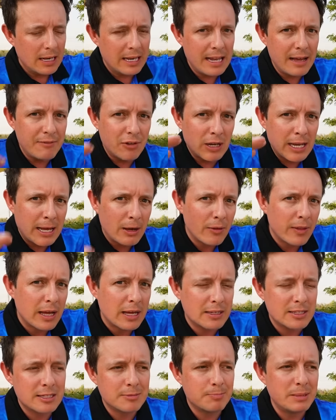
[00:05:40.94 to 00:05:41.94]
level out
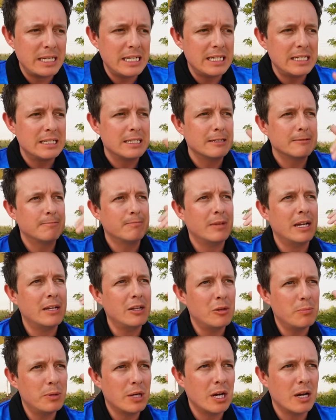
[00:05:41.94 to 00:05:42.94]
that speed and
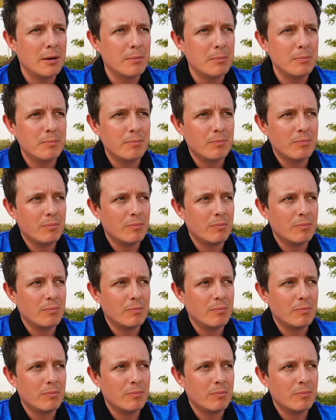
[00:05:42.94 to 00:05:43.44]
you become